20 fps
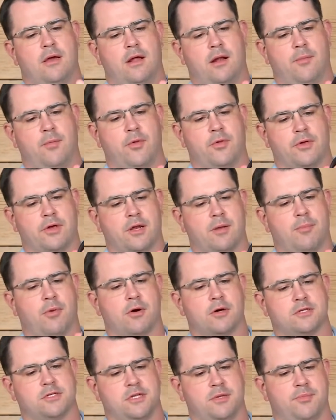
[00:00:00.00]
I'm only going to
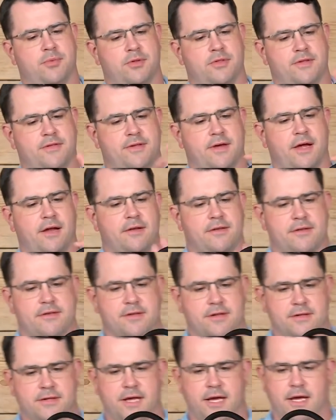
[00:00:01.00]
partially put this on
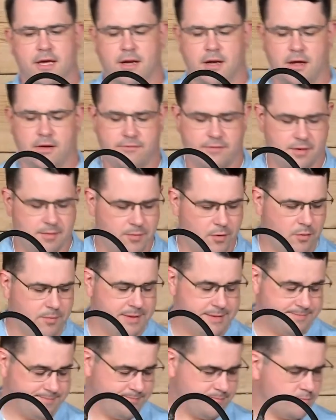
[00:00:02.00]
since I'll take it off in a moment.